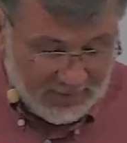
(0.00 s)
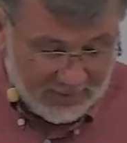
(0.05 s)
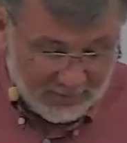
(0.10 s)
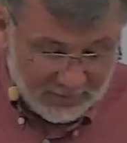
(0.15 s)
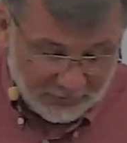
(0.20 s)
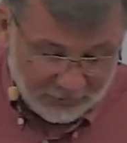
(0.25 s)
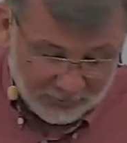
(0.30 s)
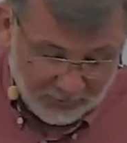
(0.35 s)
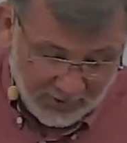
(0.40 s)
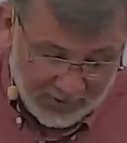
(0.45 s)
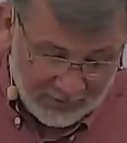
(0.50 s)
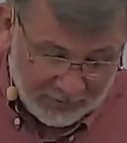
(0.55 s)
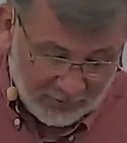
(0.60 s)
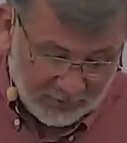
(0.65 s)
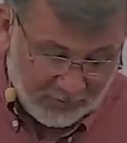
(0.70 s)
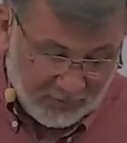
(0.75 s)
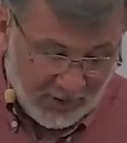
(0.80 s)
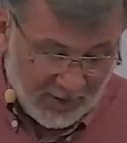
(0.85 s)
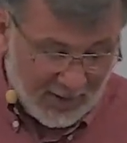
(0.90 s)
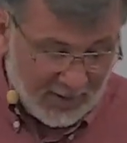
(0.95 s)
This grace
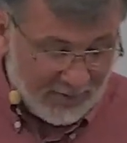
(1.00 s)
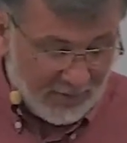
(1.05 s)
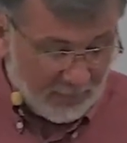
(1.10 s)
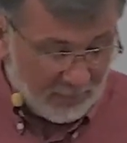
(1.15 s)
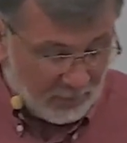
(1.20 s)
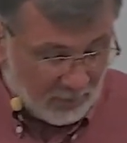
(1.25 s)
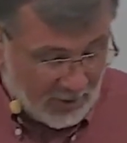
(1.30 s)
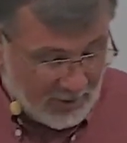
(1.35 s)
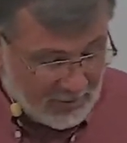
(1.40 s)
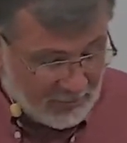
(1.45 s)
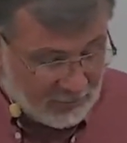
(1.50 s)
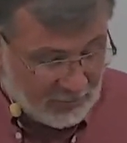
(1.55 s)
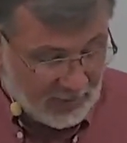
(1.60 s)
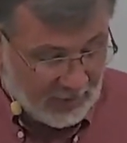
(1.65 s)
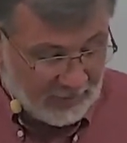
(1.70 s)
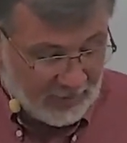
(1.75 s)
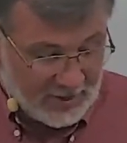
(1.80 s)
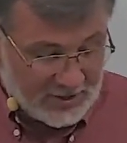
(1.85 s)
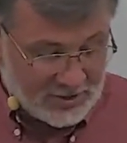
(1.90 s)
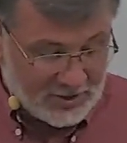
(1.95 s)
of God that bringeth
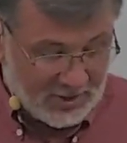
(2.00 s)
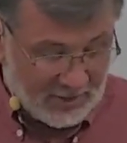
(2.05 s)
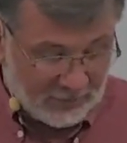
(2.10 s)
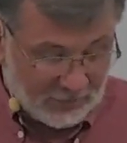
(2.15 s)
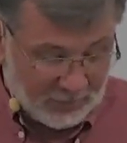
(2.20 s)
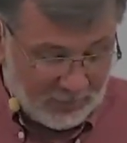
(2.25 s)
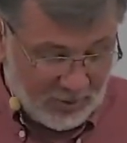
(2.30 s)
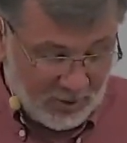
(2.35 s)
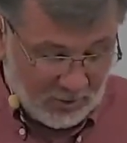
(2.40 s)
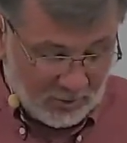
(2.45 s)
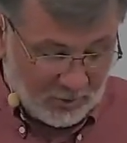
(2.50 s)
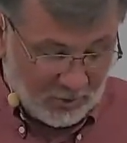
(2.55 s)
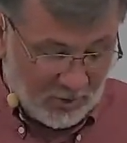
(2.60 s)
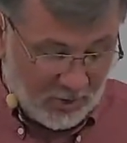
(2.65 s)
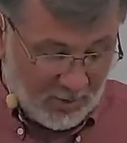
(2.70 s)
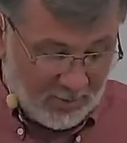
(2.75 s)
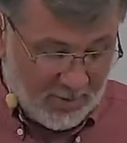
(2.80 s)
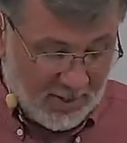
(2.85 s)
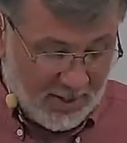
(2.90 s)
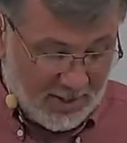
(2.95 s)
salvation has appeared to
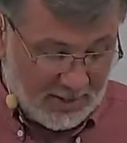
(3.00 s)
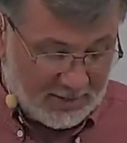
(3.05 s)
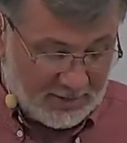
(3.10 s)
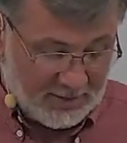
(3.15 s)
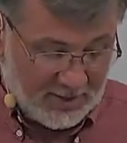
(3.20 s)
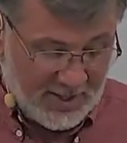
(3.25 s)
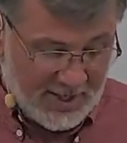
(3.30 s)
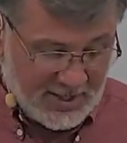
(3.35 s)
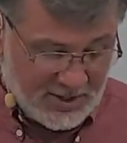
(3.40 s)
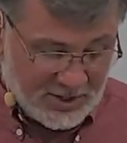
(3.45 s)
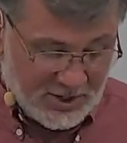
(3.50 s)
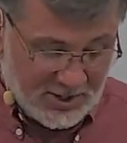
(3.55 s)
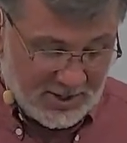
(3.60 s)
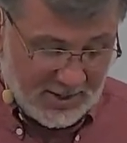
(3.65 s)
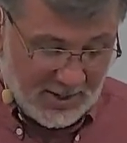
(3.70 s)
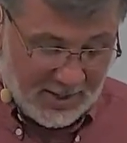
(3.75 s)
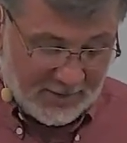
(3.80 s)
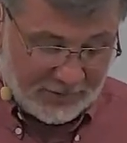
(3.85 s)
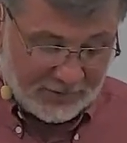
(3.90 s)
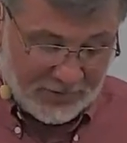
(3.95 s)
all men,
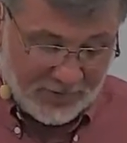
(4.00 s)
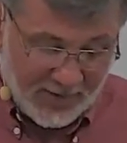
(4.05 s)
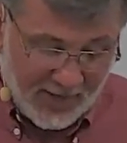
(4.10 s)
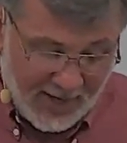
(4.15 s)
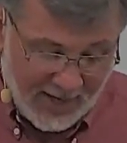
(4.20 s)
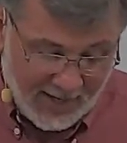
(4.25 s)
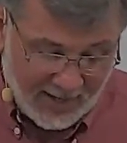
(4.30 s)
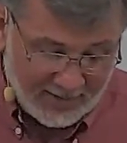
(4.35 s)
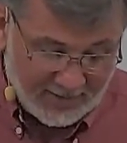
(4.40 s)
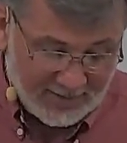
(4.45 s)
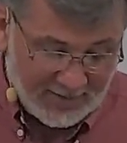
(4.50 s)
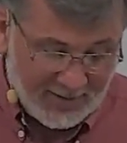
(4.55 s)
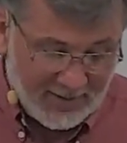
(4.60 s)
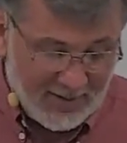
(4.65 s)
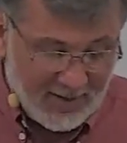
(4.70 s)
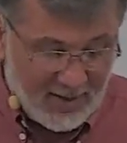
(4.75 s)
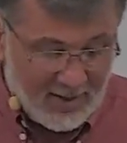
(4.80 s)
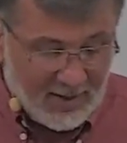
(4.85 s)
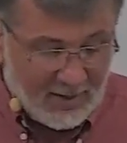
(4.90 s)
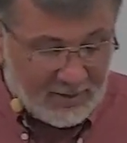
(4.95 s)
teaching us that
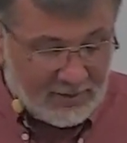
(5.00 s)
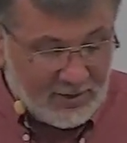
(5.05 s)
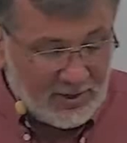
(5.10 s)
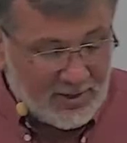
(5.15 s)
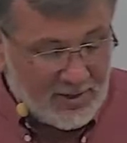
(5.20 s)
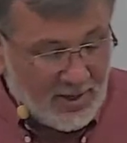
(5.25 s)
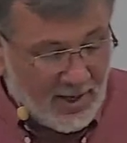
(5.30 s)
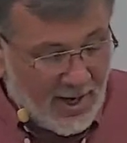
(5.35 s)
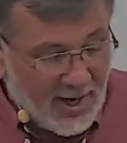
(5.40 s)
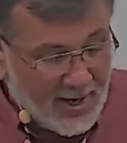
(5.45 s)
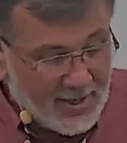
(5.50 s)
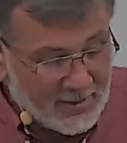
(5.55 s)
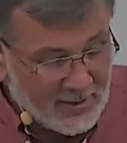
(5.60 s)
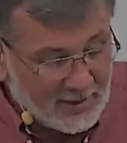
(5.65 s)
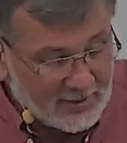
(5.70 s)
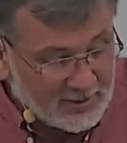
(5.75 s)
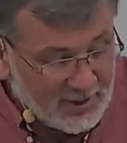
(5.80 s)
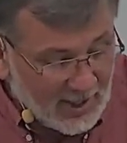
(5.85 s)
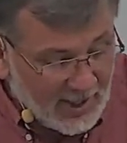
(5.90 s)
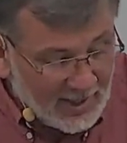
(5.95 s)
denying
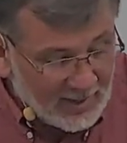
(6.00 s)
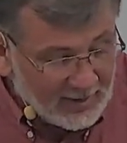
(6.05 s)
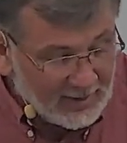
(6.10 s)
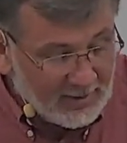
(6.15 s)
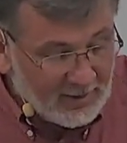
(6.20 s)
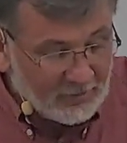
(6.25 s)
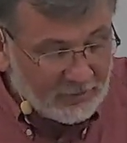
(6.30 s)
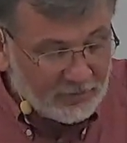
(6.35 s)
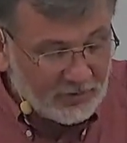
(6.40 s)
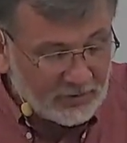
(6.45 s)
ungodliness.